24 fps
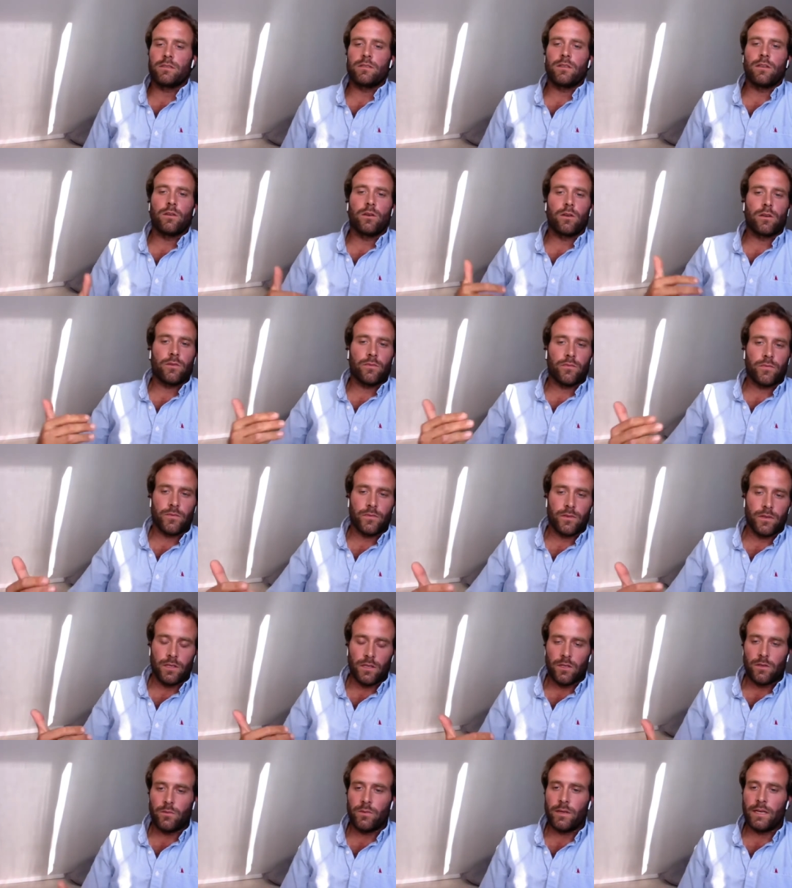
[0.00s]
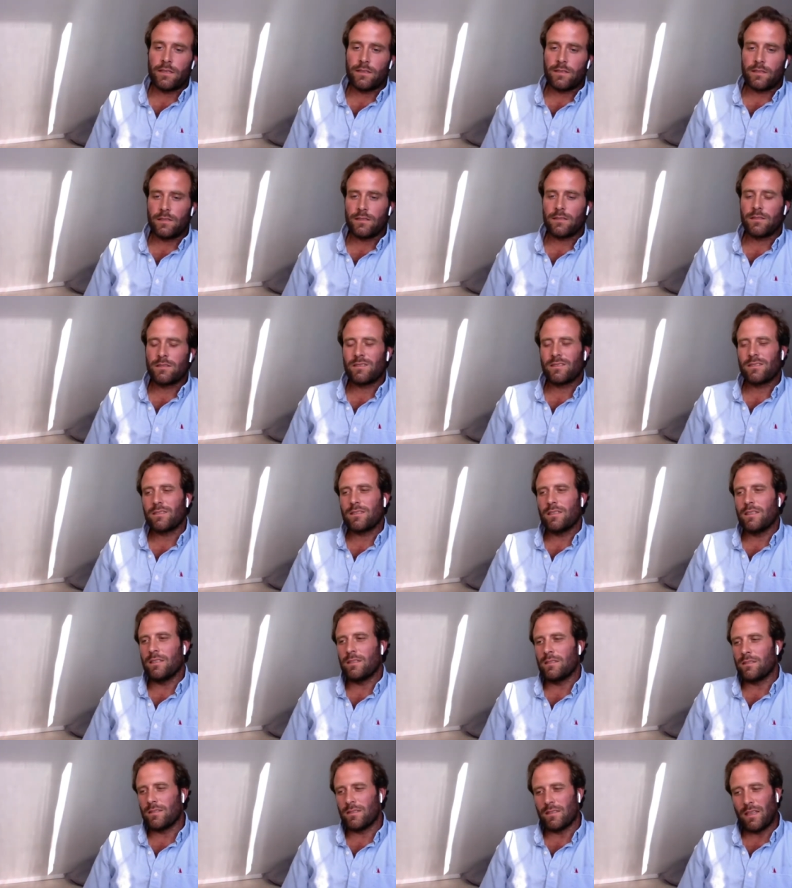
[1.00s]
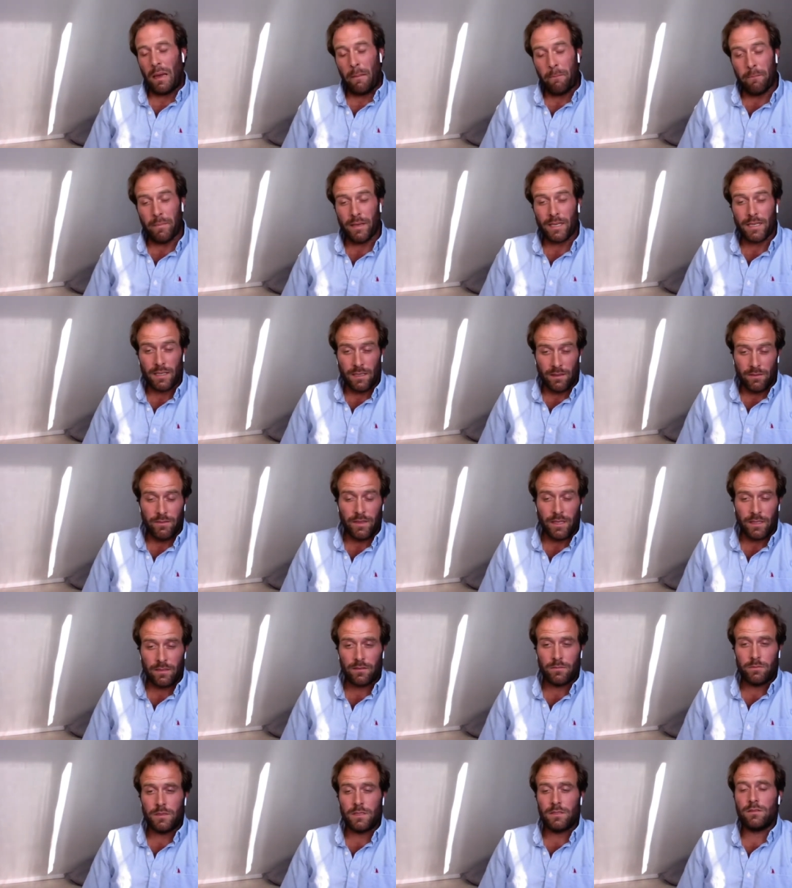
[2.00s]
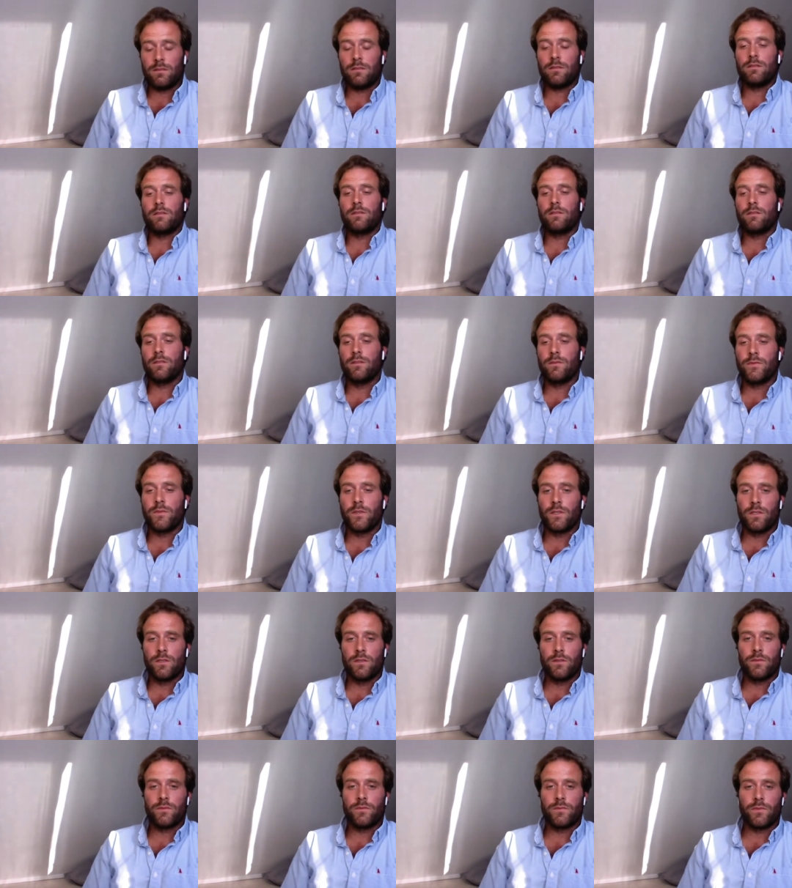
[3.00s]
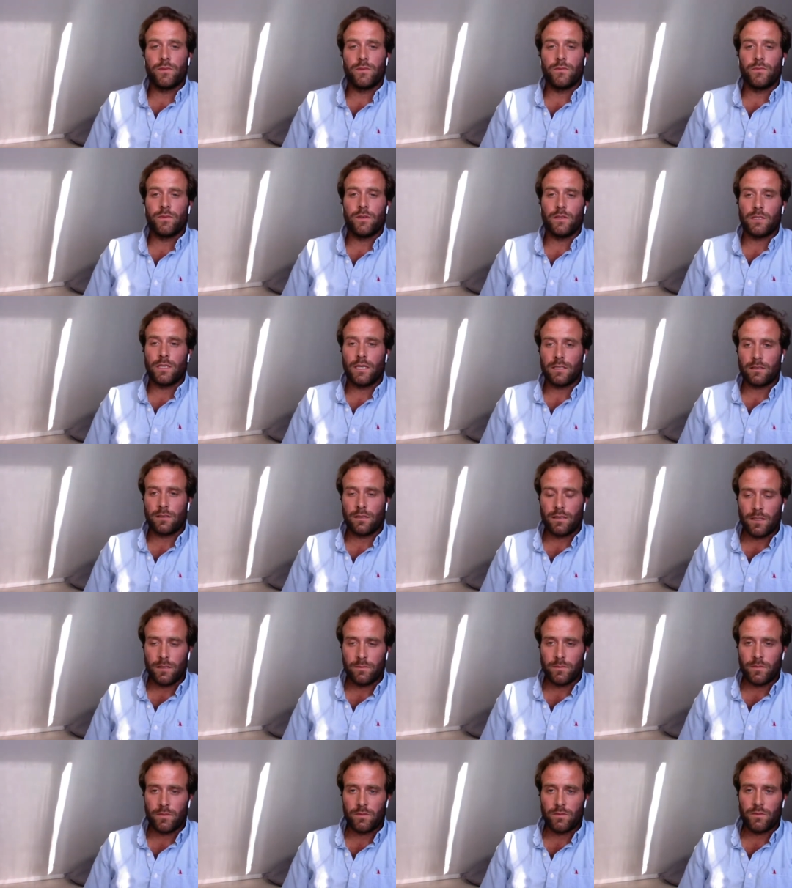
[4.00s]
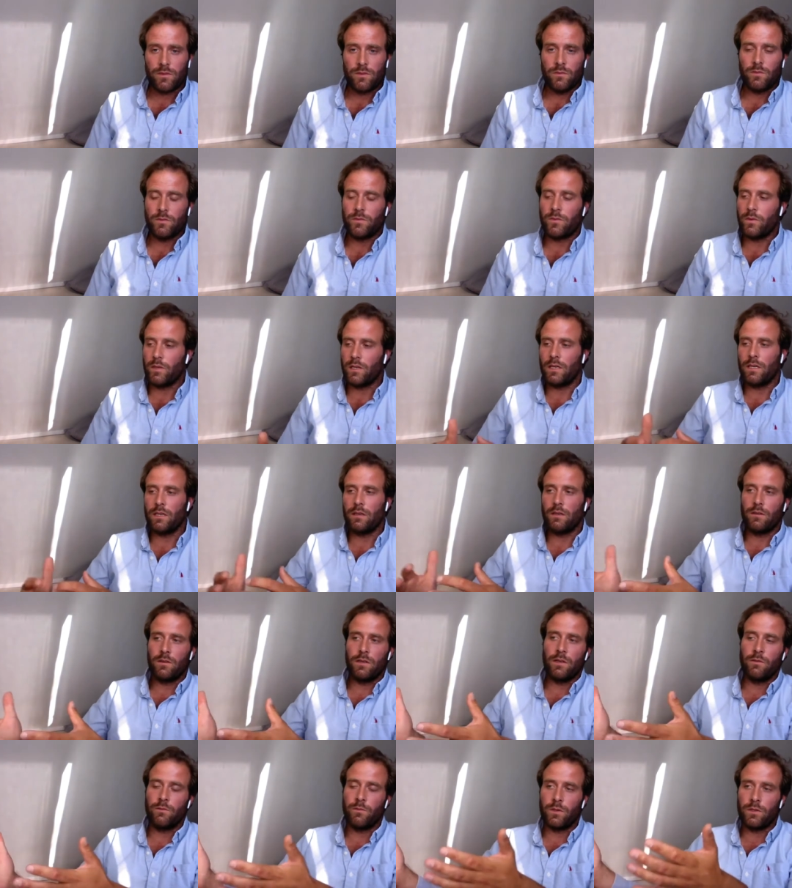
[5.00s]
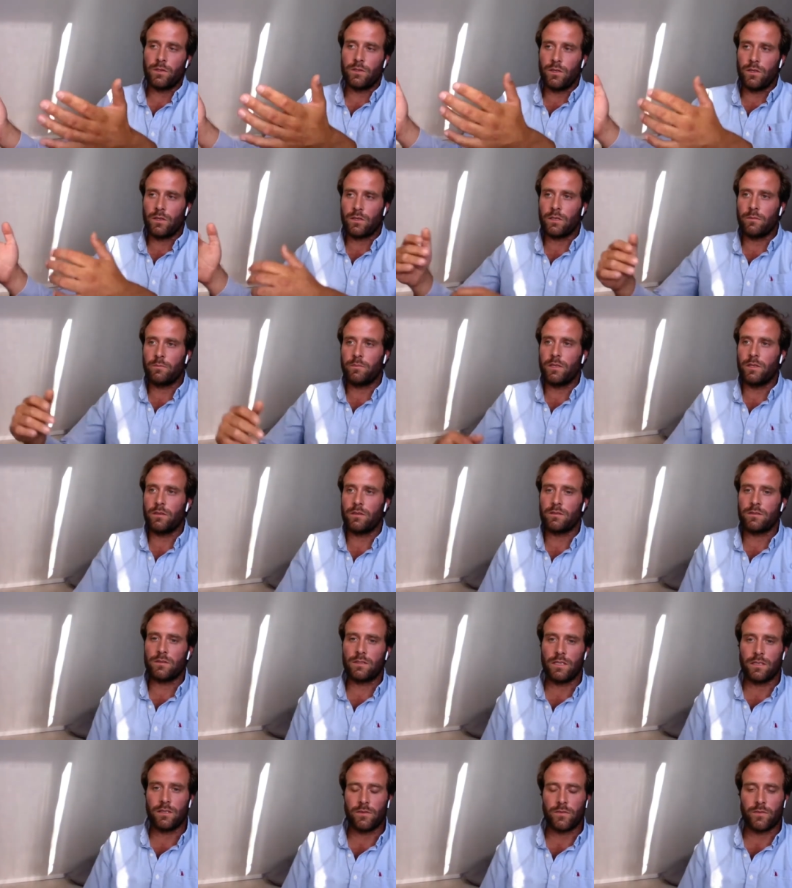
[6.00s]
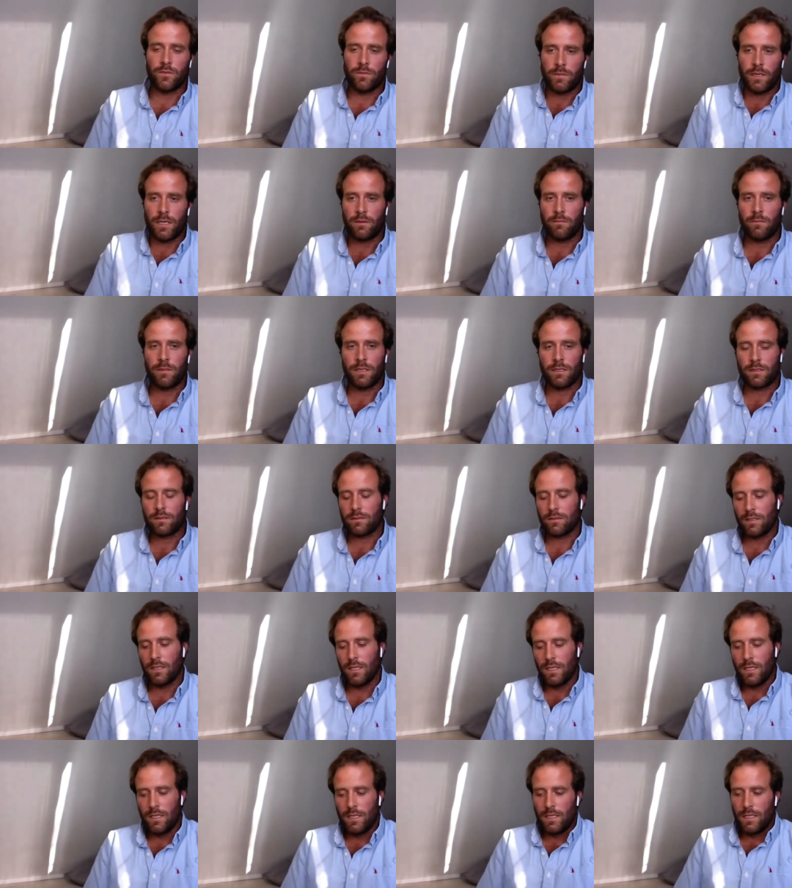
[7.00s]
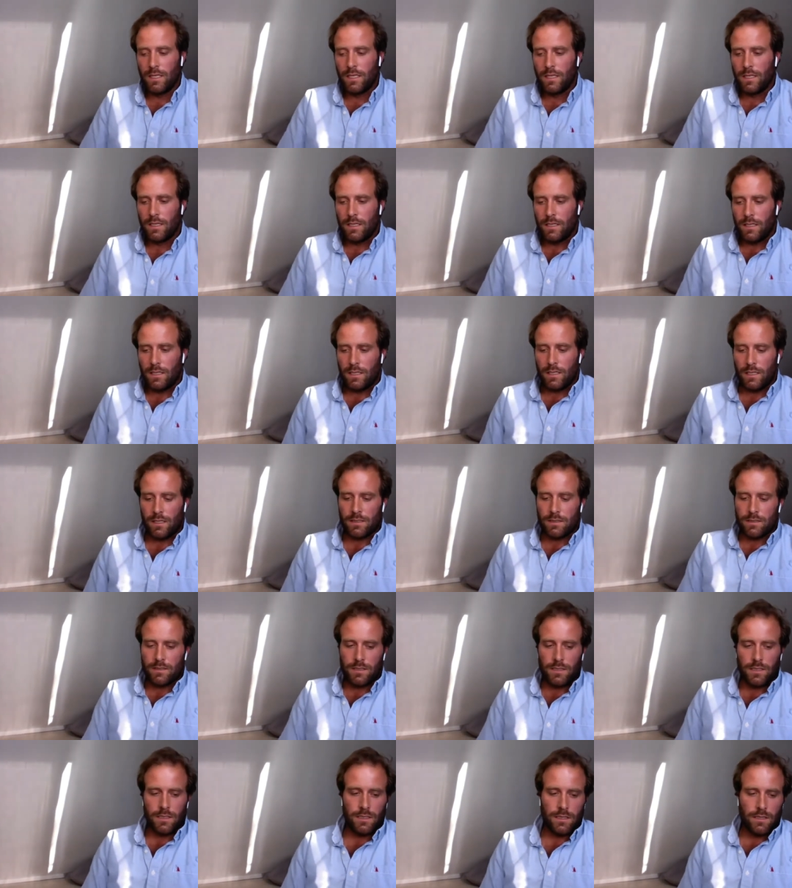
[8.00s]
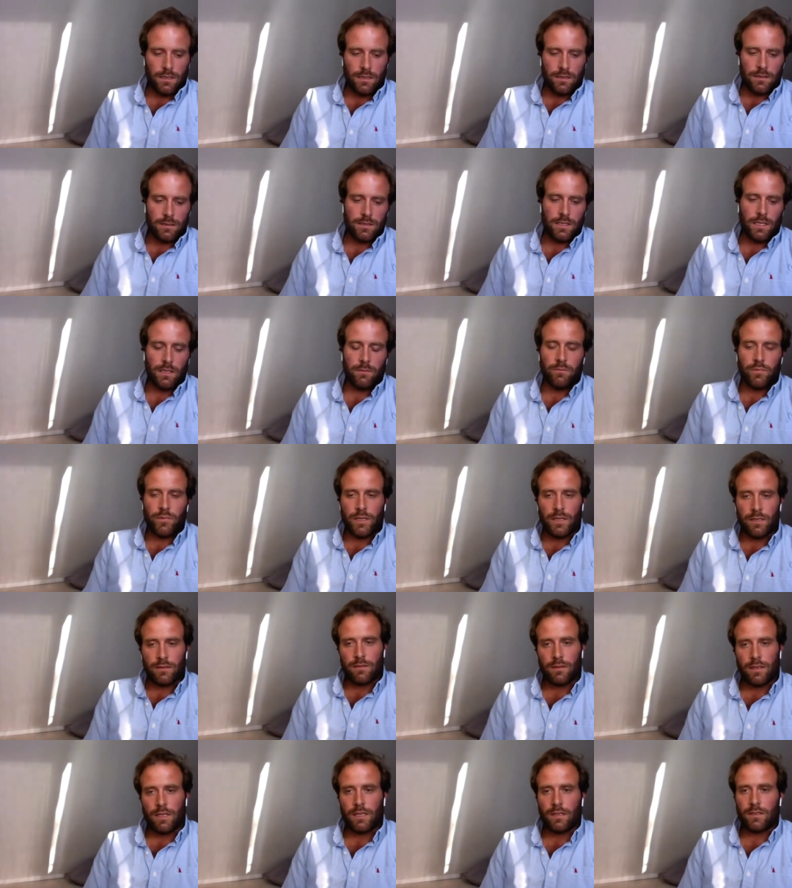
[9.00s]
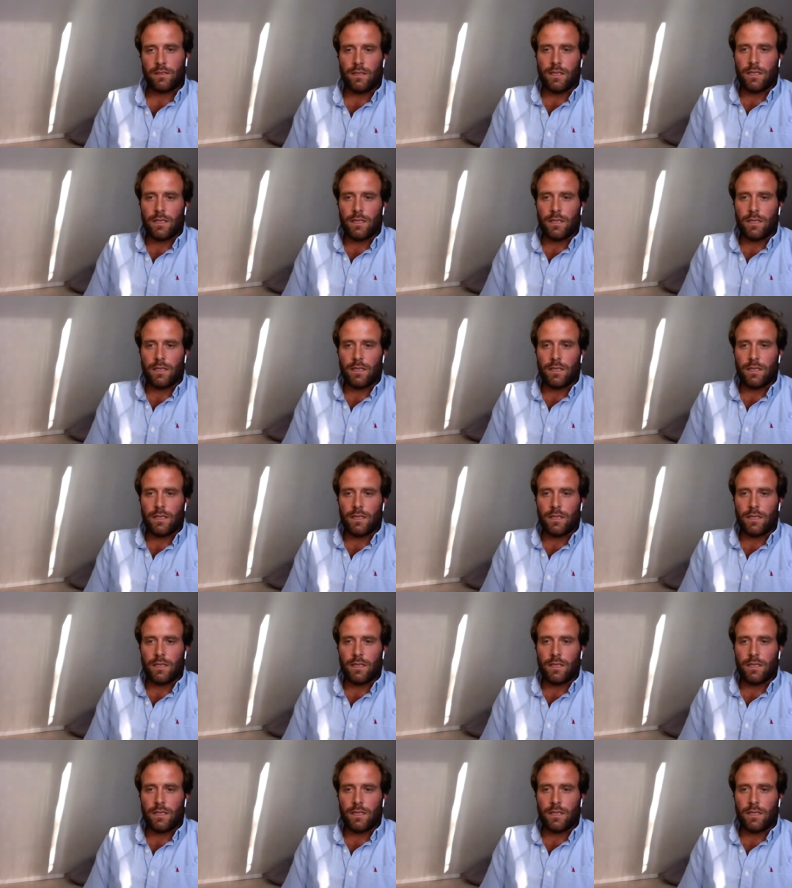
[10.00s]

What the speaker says: but it's a lot of rentals. It's a big investment for yacht clubs. So if we talk about a set of Smartmarks, it's the same price